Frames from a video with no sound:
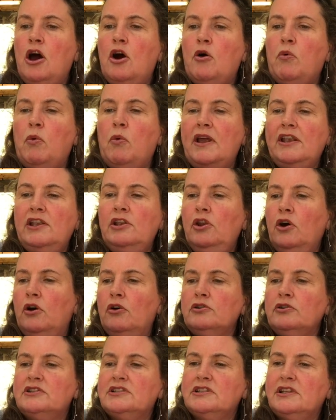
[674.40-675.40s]
we're
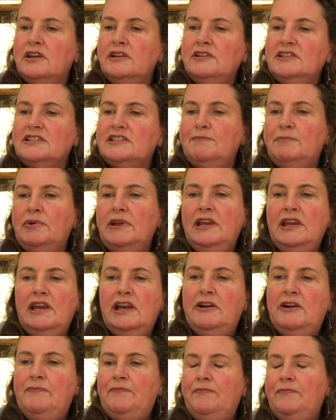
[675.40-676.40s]
not going to be,
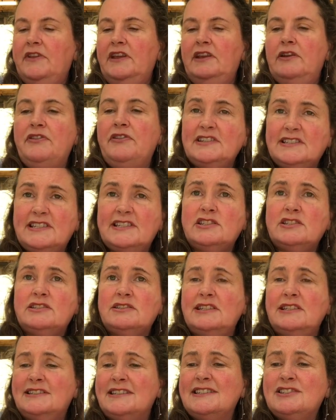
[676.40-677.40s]
you know,
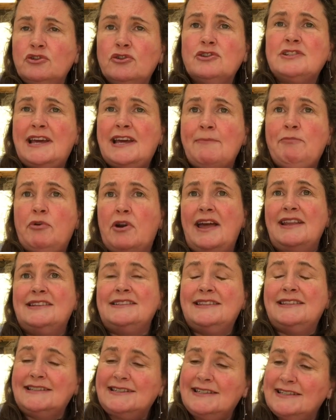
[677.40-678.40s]
this is not our bread,
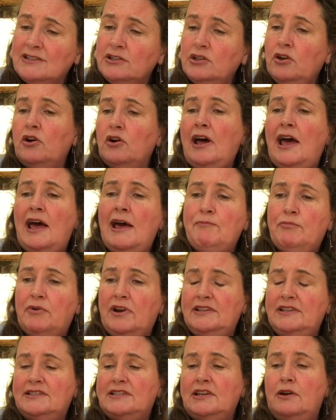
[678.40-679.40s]
this is not our
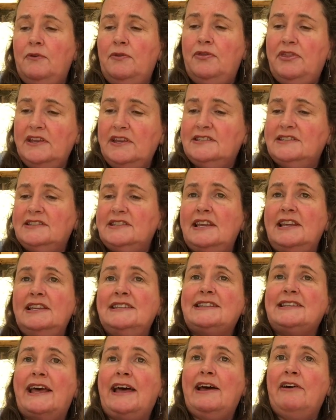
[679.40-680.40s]
bread dough, this
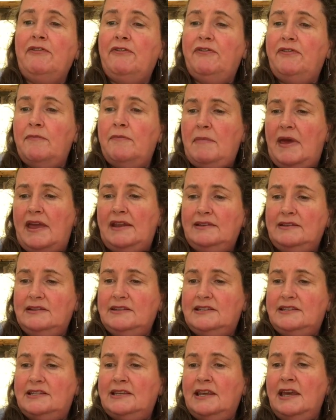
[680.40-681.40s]
is our
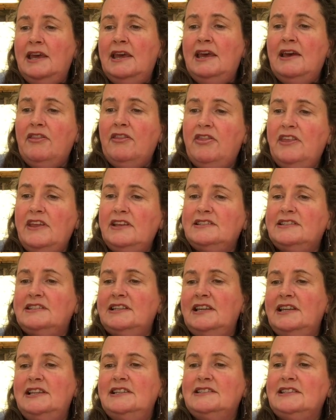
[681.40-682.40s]
ferment. This
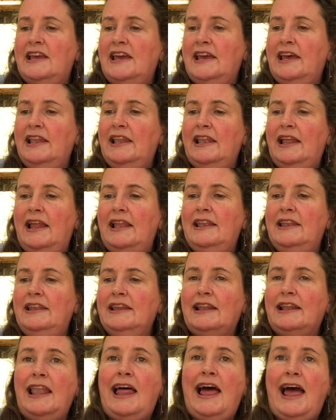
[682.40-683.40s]
is our
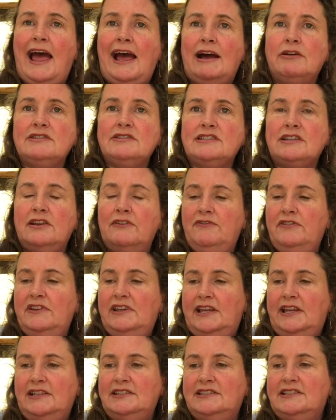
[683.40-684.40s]
little house of
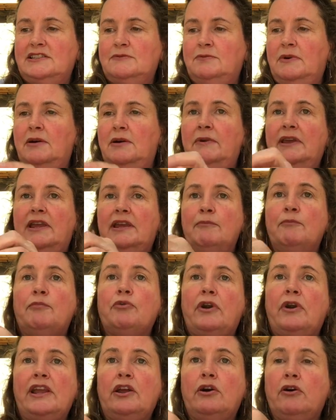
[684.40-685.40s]
yeast where we can
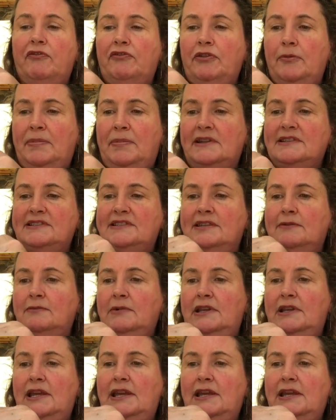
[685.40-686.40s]
break off the bits that
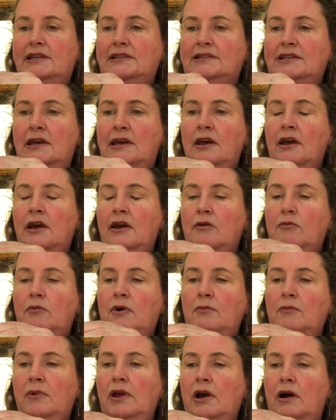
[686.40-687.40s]
we need
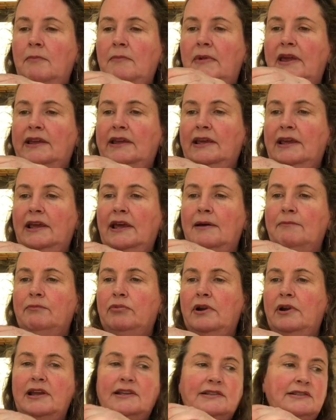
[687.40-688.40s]
when we are making our
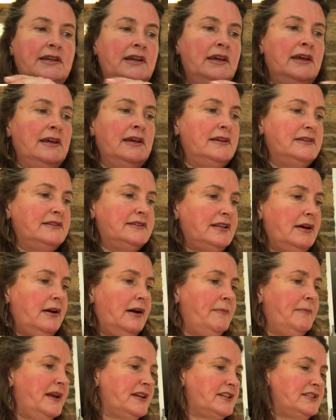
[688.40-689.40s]
bread. So
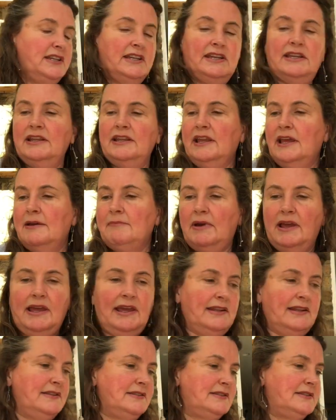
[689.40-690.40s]
I'm actually going to get my
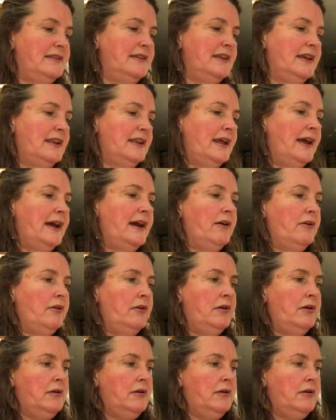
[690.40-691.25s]
hands in there now